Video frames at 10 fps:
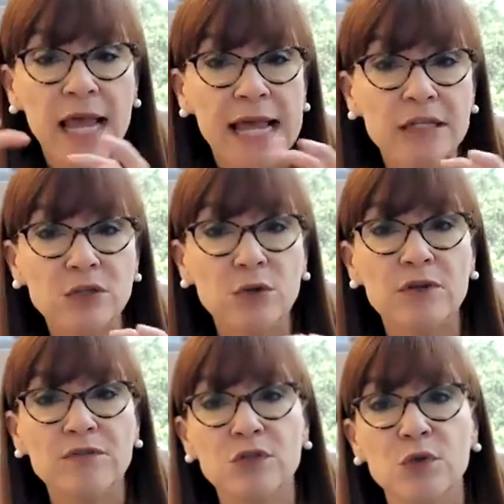and sort
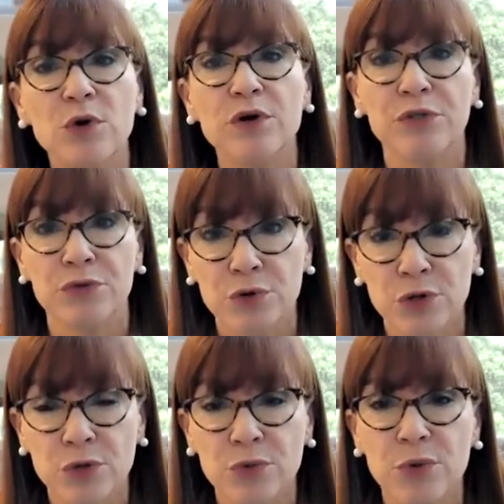of sort
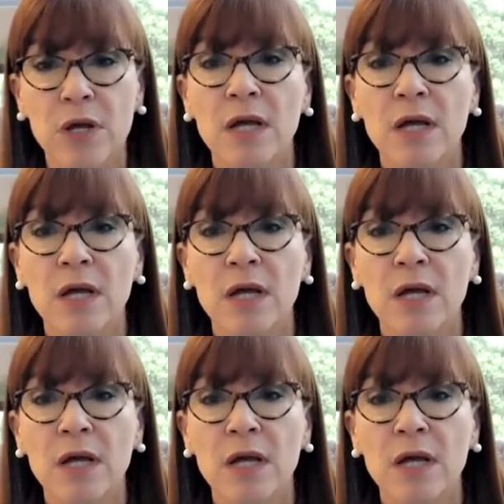through